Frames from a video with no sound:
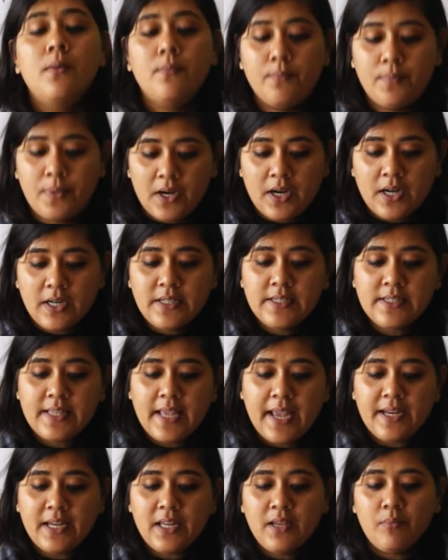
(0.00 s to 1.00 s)
burns
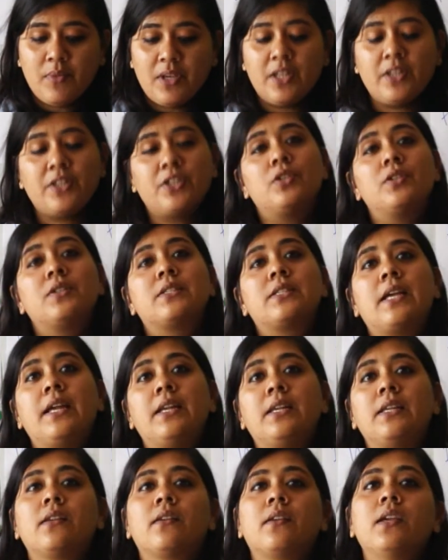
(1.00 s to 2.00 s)
any meteors
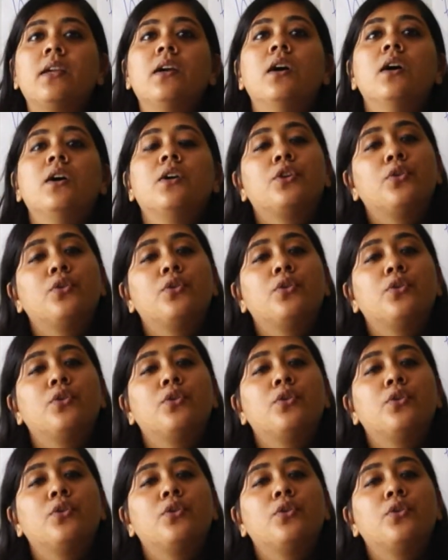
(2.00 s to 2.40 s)
entering